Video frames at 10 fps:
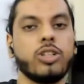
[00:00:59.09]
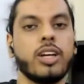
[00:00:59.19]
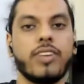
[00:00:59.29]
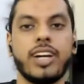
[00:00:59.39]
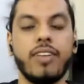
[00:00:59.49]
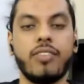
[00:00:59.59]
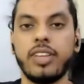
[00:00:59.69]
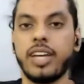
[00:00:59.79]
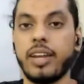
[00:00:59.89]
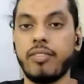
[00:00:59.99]
You can find
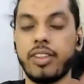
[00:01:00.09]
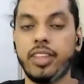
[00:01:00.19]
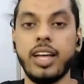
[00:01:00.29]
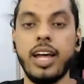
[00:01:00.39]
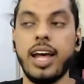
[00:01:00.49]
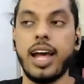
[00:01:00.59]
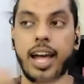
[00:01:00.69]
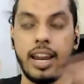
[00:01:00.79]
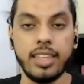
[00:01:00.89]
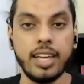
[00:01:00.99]
anything and everything
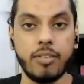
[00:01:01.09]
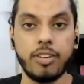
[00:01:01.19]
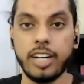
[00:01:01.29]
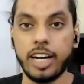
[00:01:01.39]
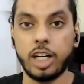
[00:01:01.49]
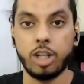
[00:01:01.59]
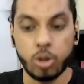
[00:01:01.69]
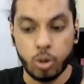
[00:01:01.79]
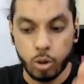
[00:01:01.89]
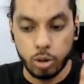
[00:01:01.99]
related to
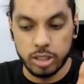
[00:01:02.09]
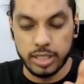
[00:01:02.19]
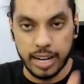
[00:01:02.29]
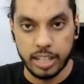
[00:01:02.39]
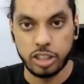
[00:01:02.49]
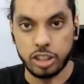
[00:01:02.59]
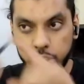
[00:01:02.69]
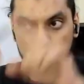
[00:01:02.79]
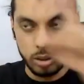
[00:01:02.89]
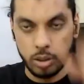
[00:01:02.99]
course
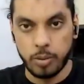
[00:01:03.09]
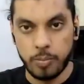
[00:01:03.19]
strategies.